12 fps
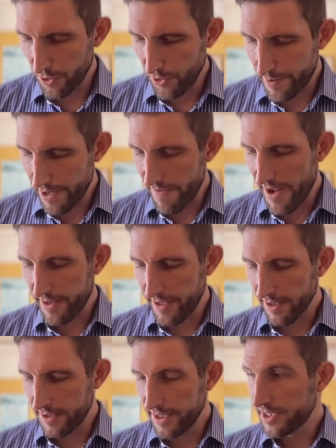you've been around the
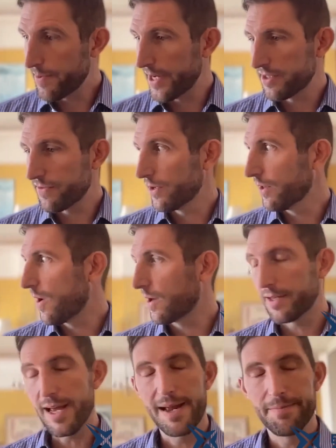L&D space for a
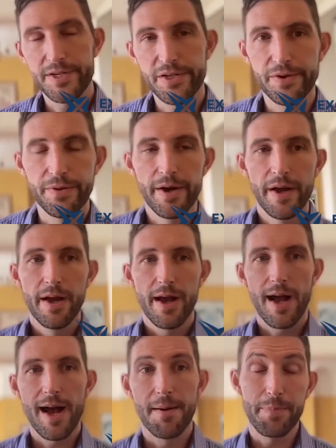long time too,
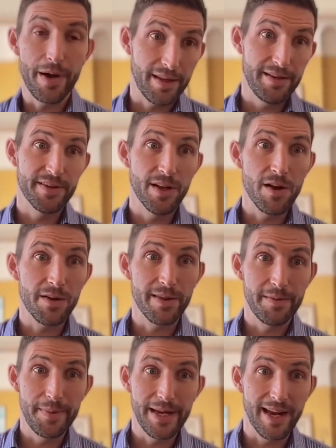probably even longer
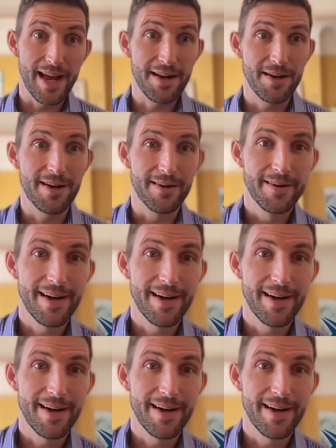than me. I don't know.